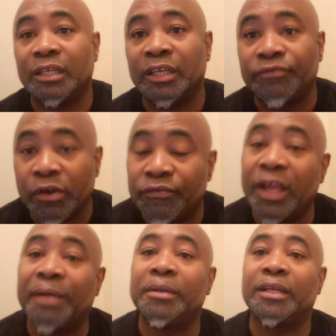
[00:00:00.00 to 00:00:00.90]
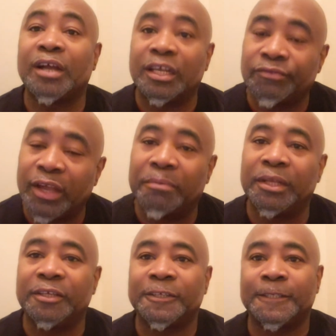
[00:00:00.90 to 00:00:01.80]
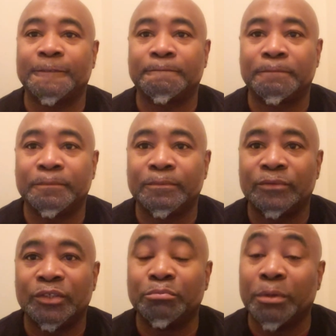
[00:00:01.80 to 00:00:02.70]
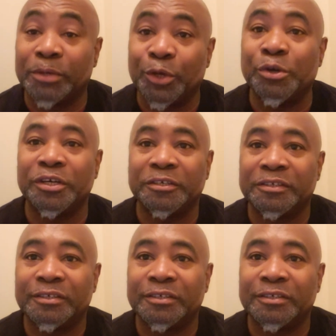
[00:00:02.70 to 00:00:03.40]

It's for family, God's family. Remember Noah?